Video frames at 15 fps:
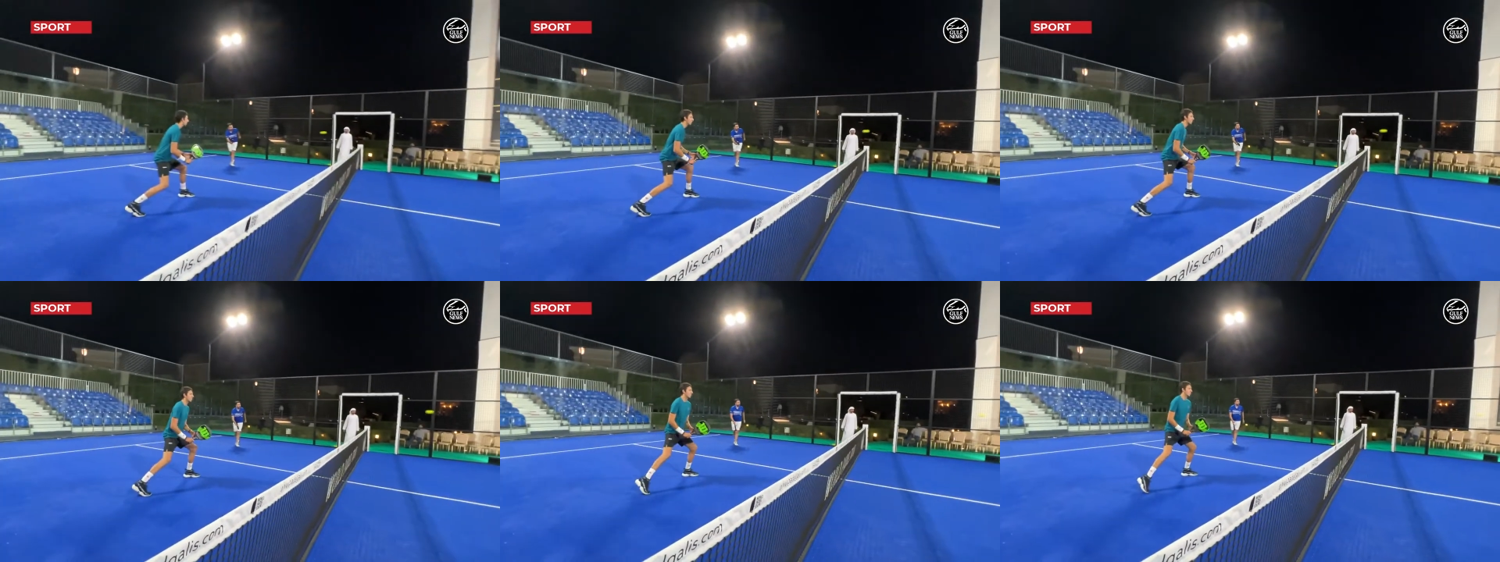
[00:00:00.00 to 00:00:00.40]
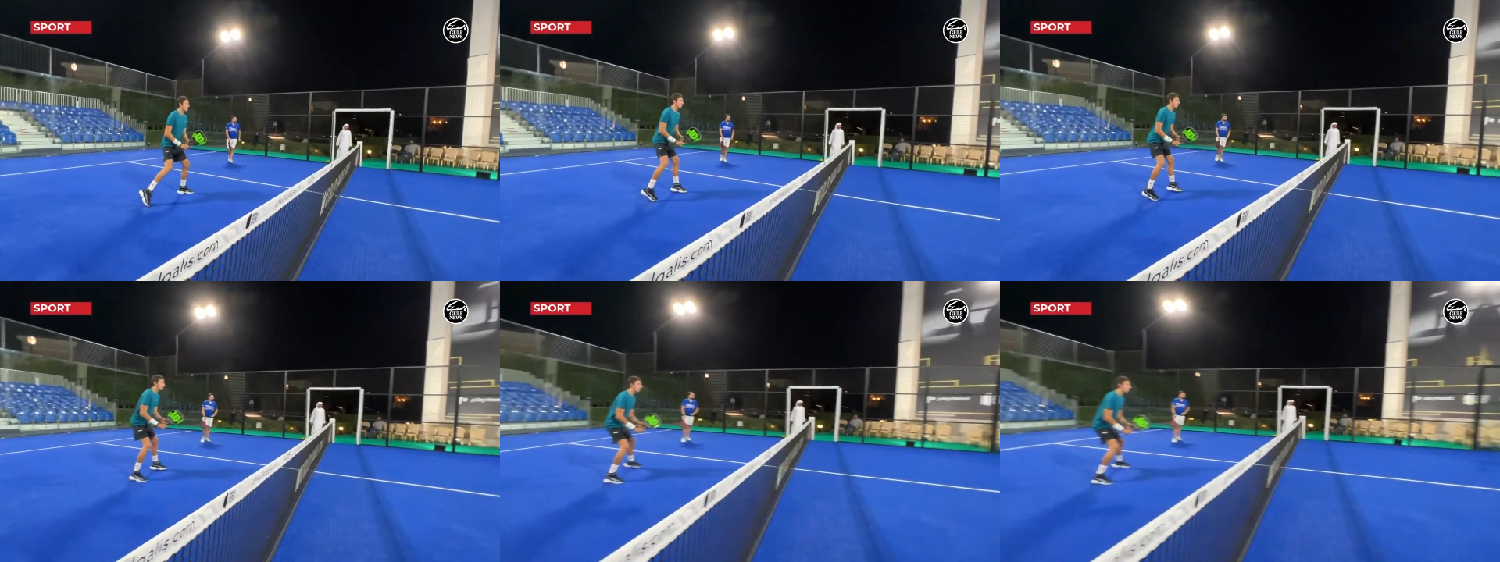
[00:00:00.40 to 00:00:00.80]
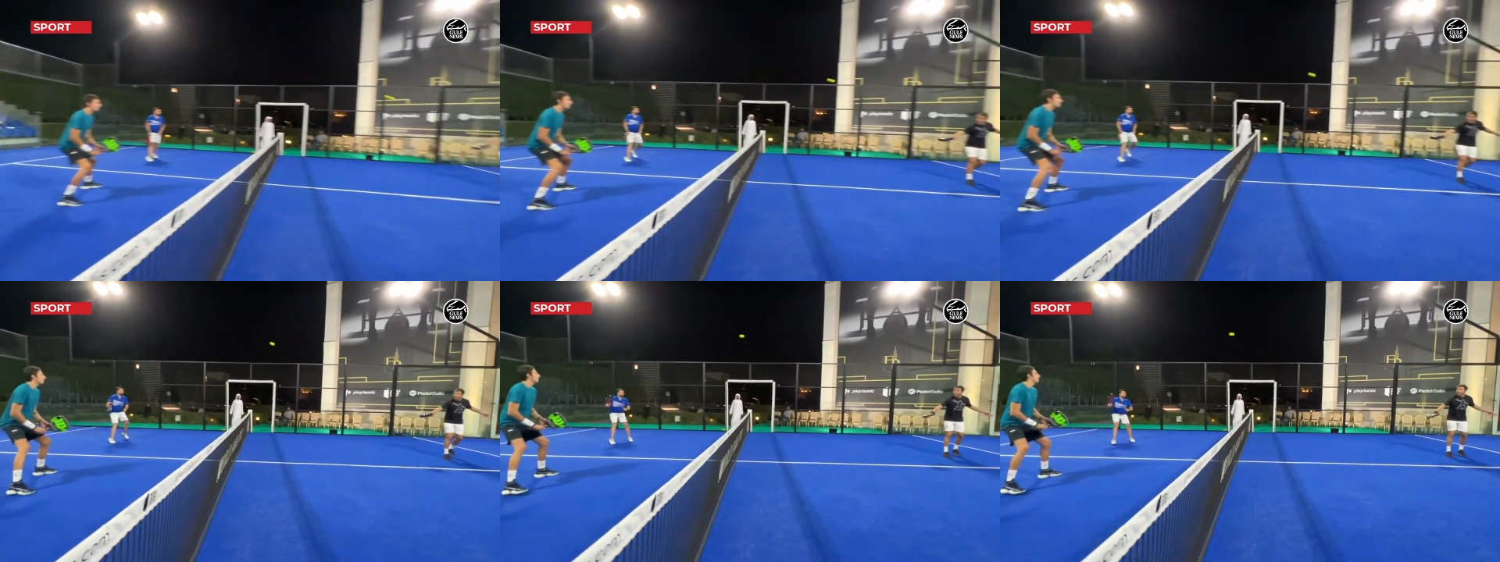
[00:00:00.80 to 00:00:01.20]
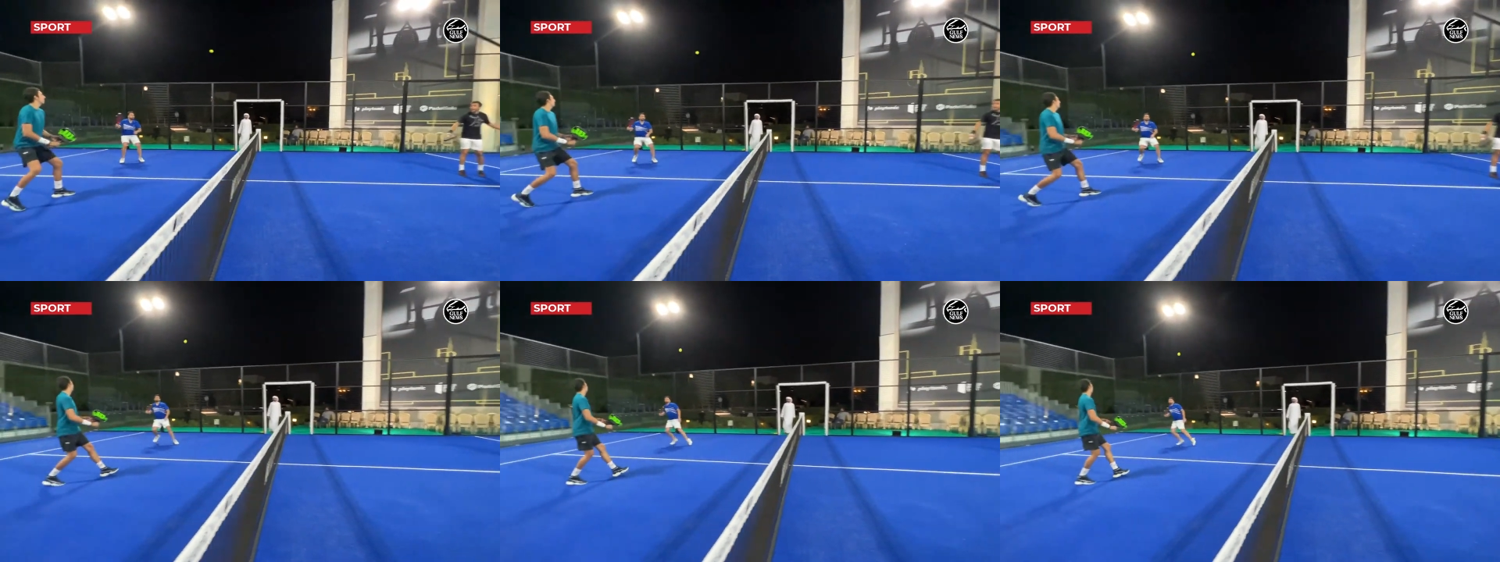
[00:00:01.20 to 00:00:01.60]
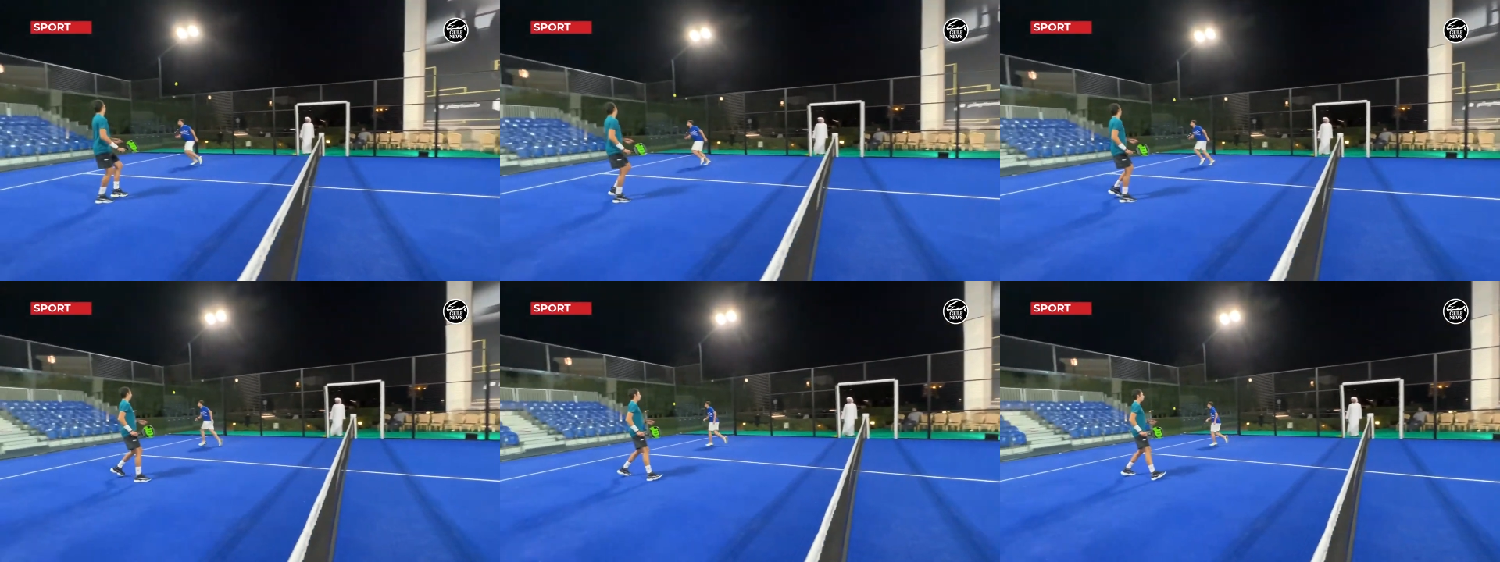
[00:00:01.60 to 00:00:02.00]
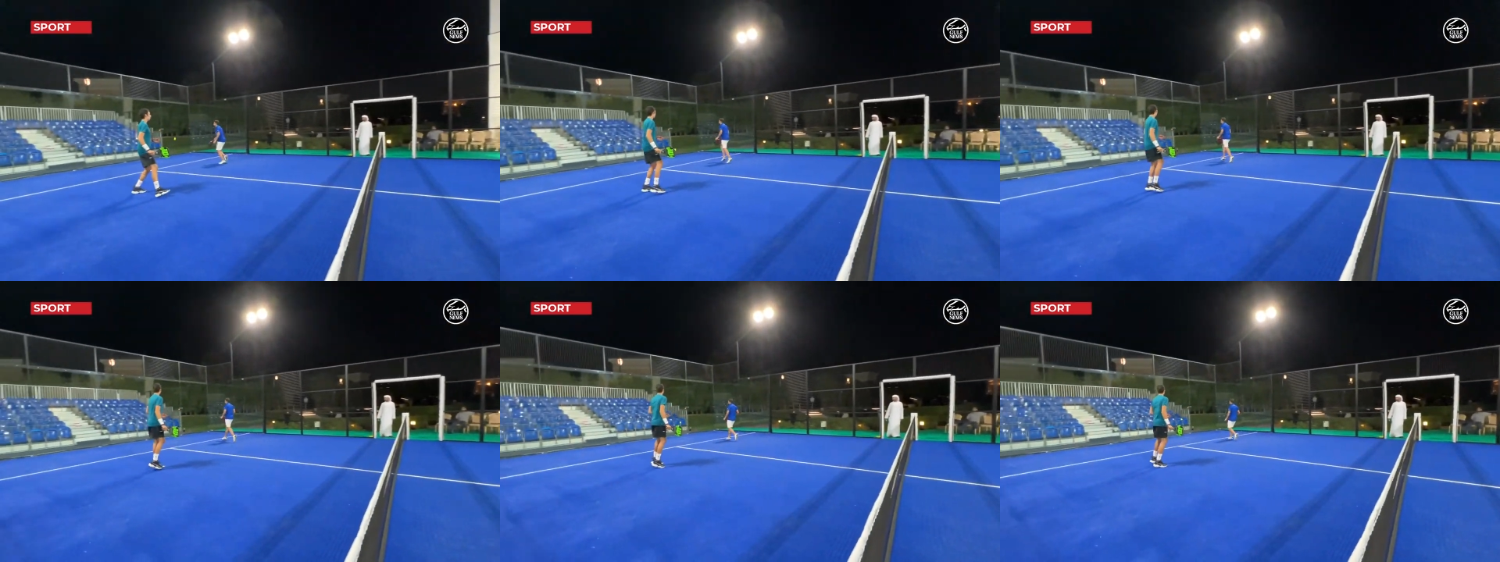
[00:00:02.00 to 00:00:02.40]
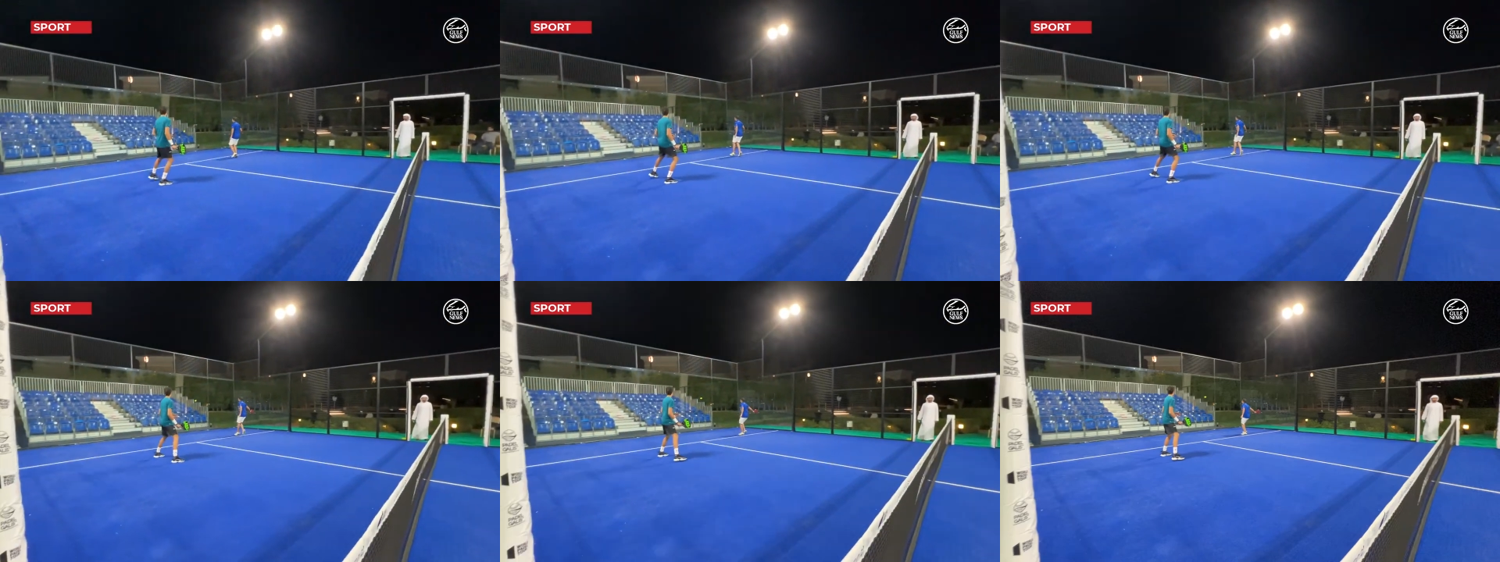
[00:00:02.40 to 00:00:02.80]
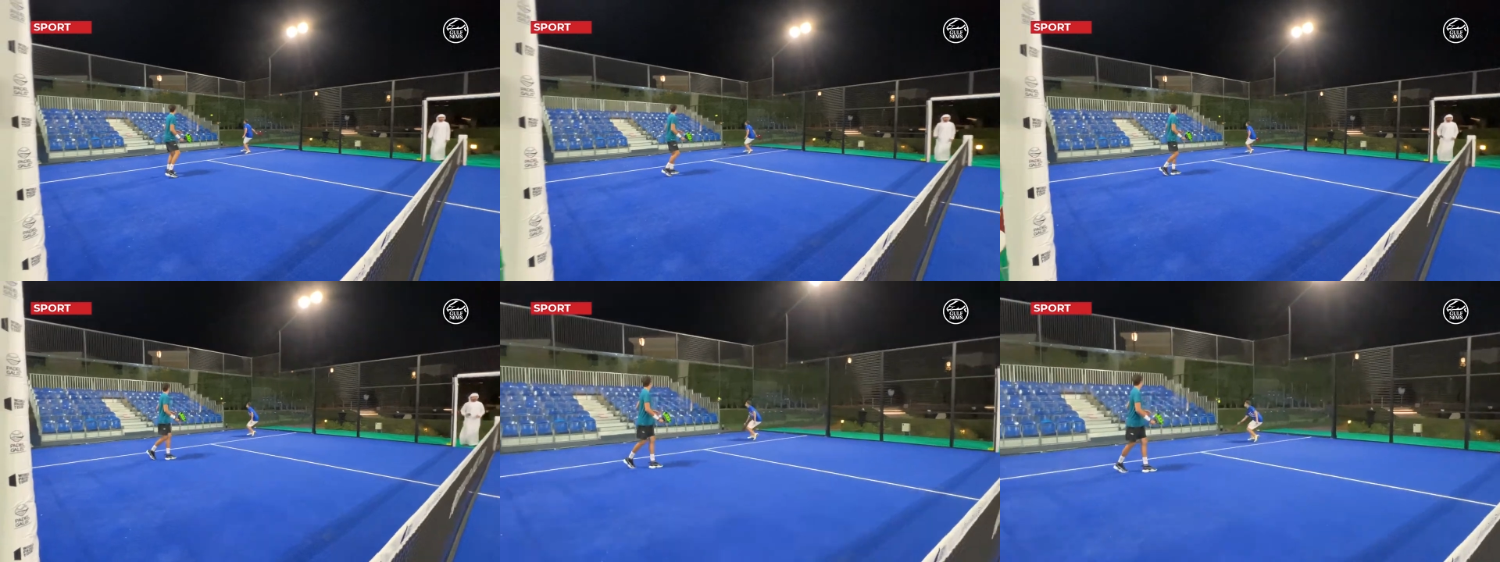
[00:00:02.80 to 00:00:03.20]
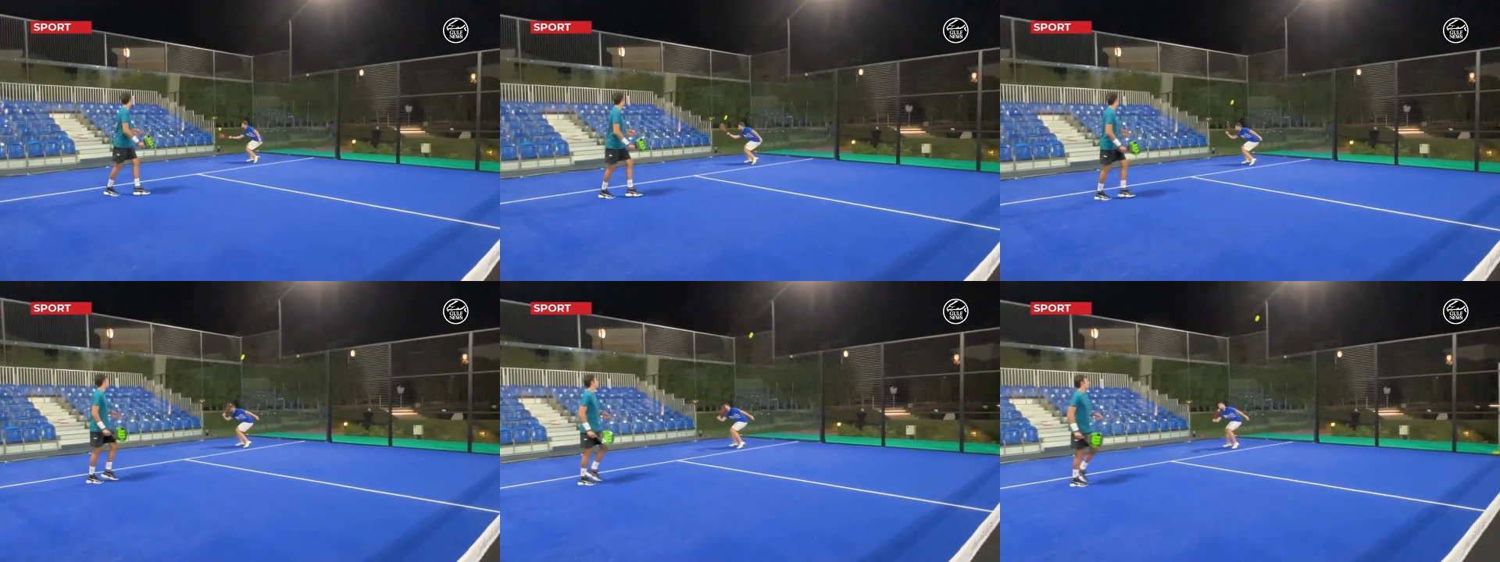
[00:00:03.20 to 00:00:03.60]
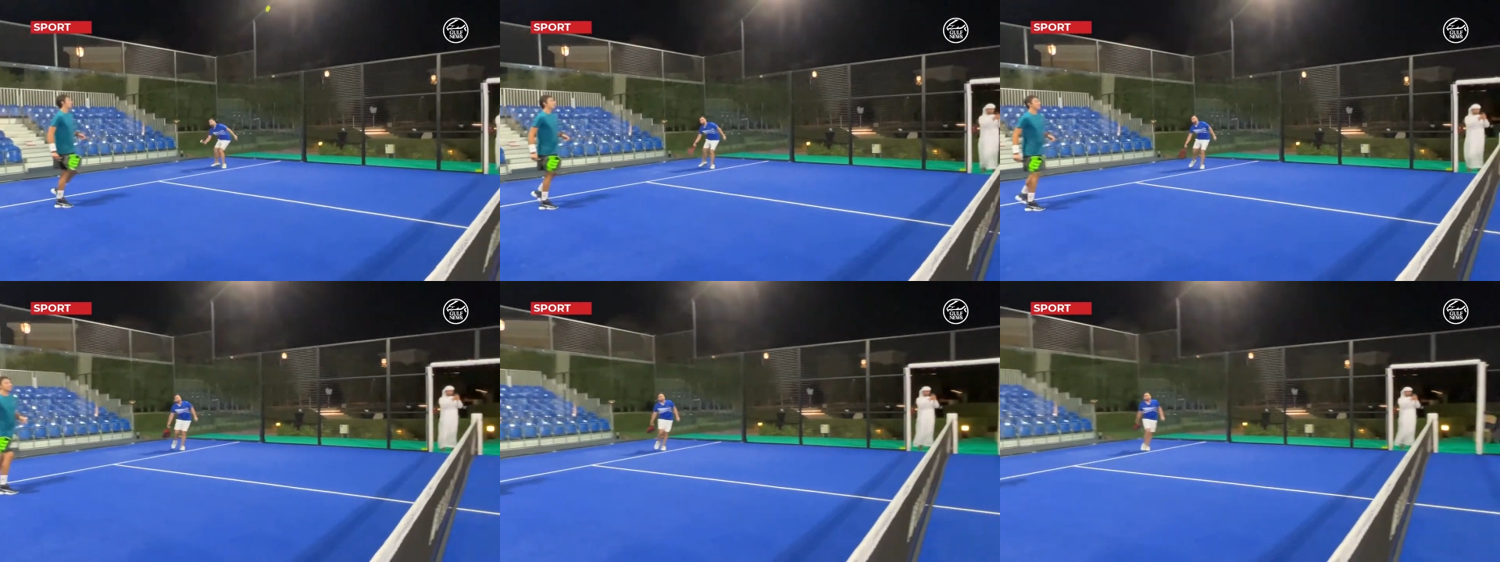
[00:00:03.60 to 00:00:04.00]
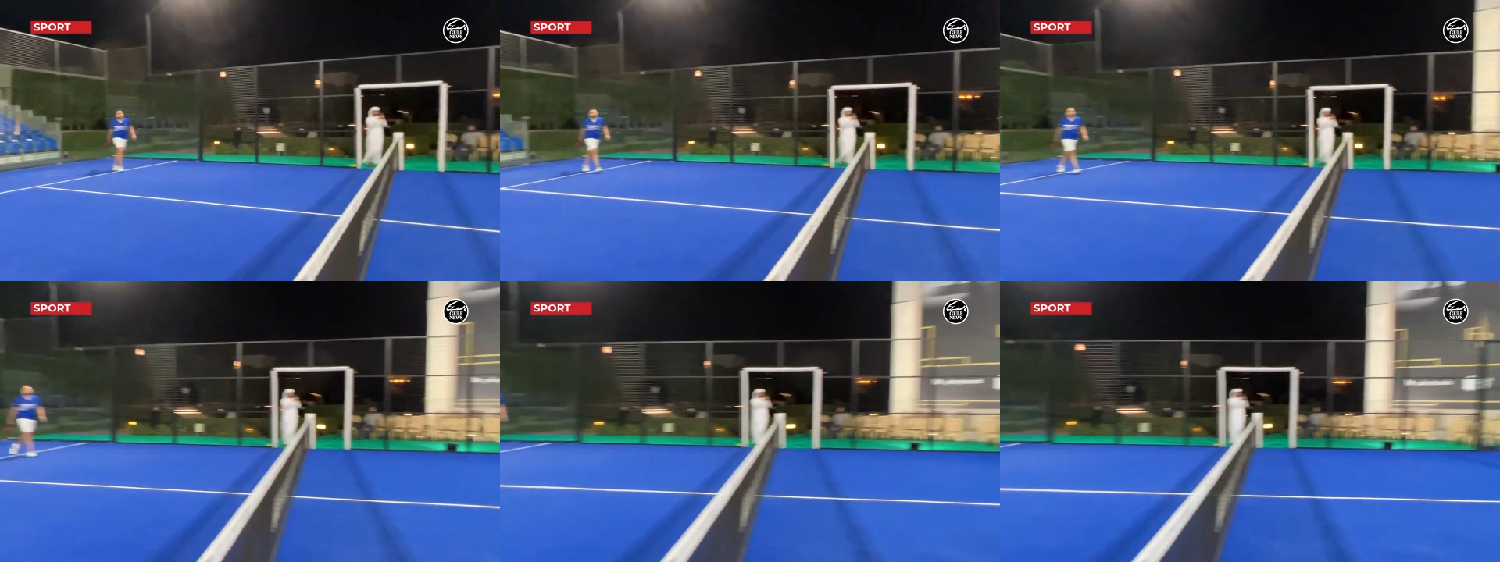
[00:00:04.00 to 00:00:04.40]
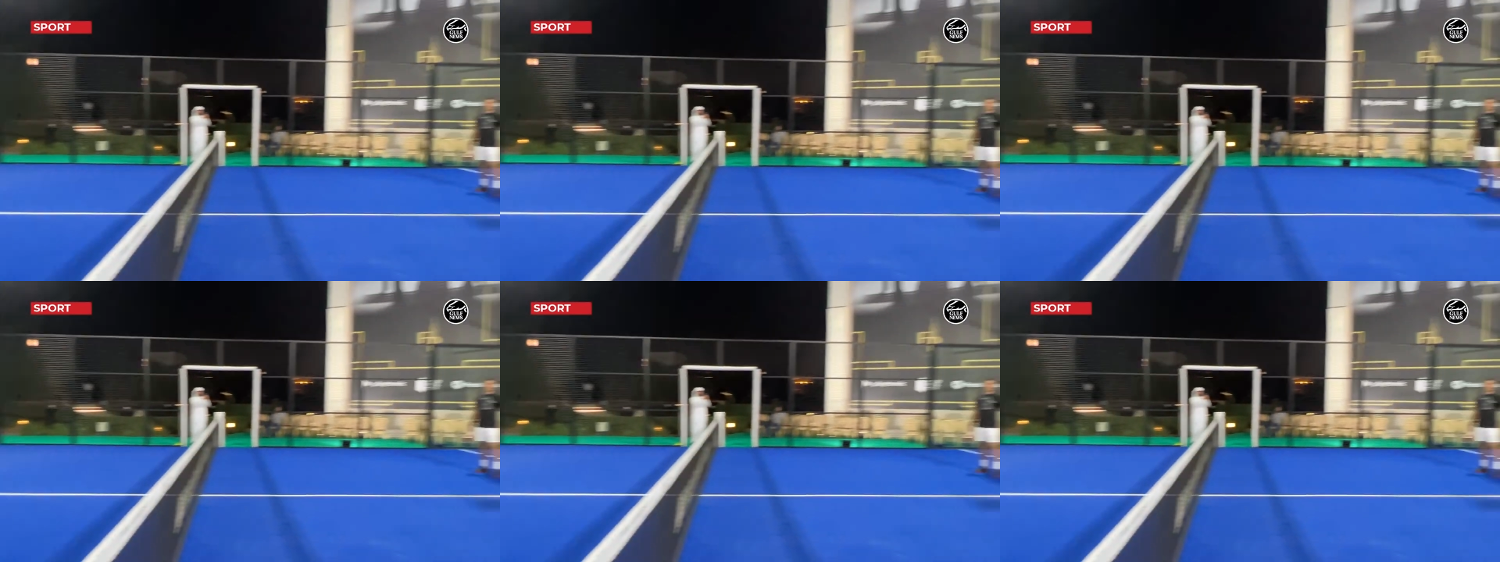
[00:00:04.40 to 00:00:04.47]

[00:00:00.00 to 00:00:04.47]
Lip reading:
(no speaker visible)